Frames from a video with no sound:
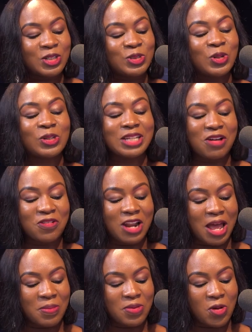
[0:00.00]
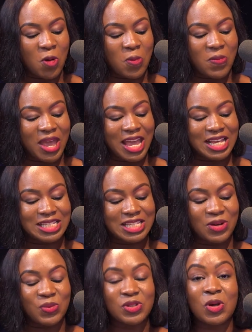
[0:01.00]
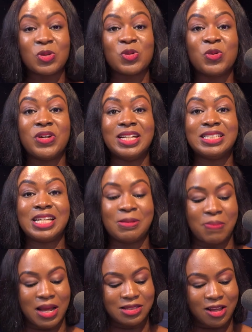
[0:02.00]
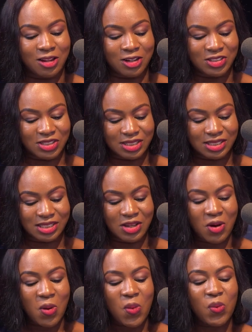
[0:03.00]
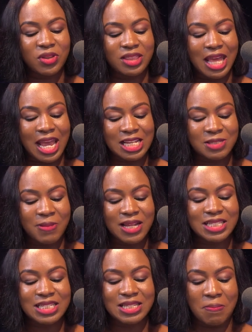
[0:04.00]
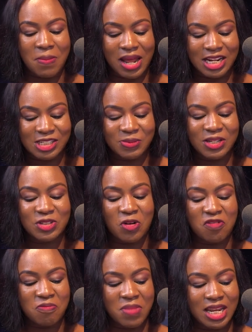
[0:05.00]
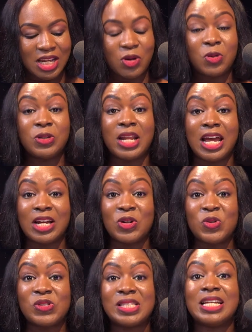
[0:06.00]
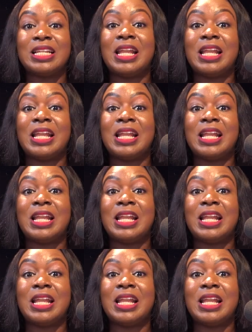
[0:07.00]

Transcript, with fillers: Dr. Folabi Obe is a result oriented pathologist with expertise in management of medical diagnostic